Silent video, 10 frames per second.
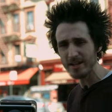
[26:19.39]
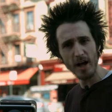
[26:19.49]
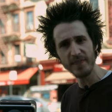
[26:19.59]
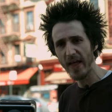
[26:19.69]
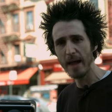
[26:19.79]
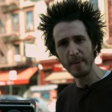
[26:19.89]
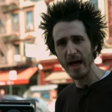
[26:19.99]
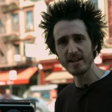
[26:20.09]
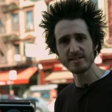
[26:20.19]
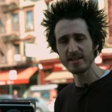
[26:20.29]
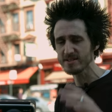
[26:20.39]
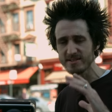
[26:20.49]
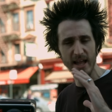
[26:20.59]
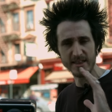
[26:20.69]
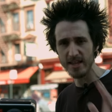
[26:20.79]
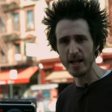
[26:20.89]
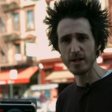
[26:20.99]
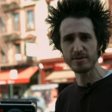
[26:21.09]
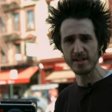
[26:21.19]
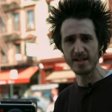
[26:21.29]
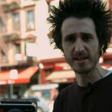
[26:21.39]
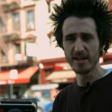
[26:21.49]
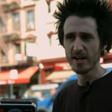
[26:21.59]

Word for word: not that bad. It's nothing that you think